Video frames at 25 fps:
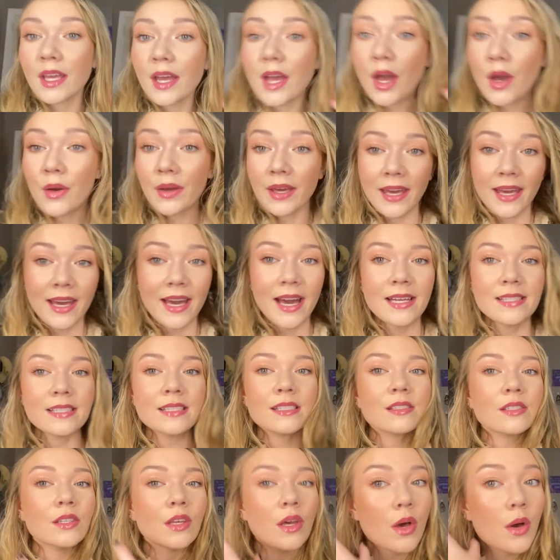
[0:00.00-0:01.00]
Okay guys,
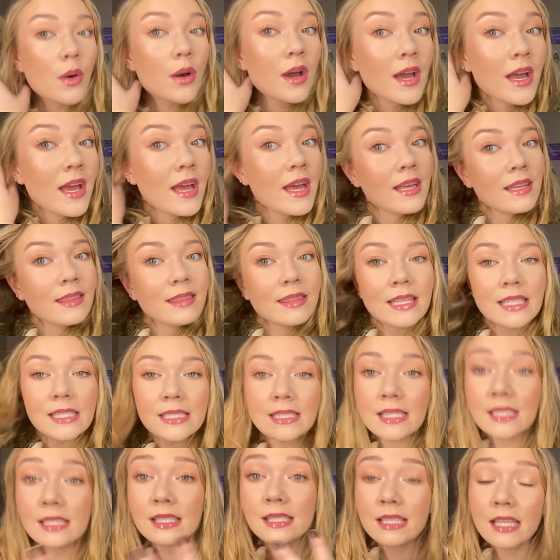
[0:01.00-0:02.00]
so
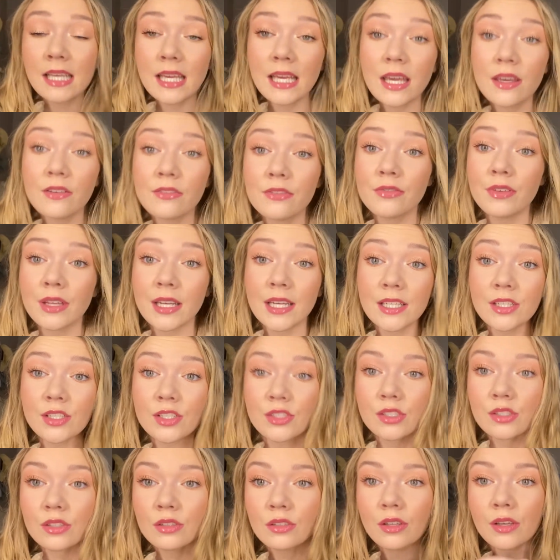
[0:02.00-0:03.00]
this is the
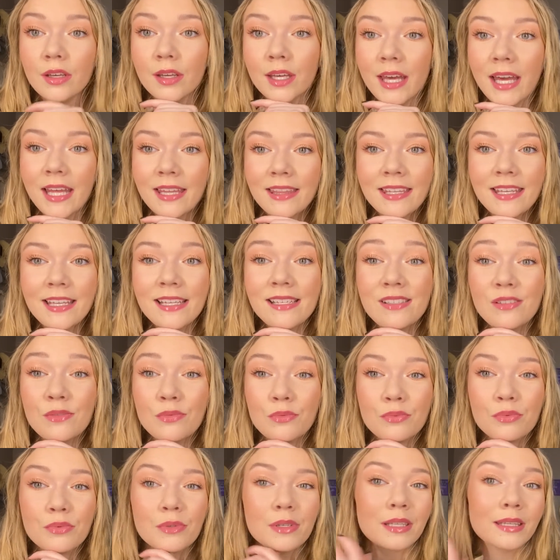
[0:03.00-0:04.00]
finished look. I think it's
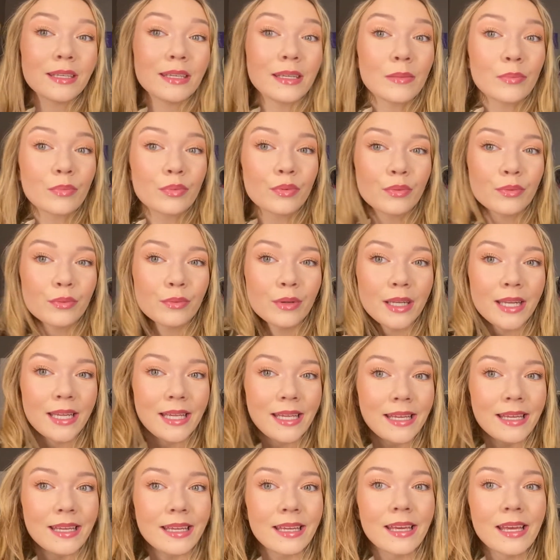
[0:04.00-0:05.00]
really
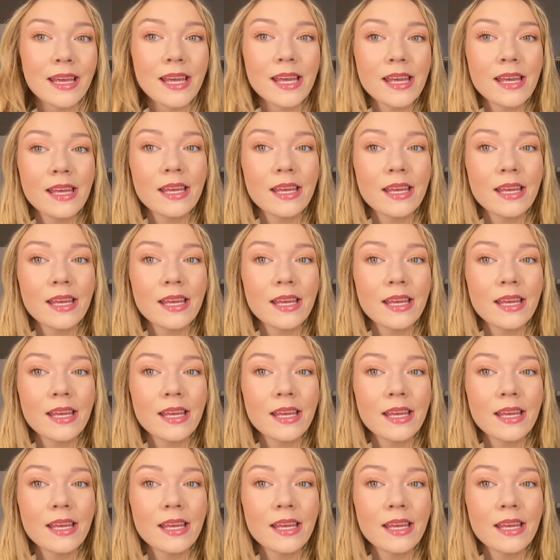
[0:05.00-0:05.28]
pretty.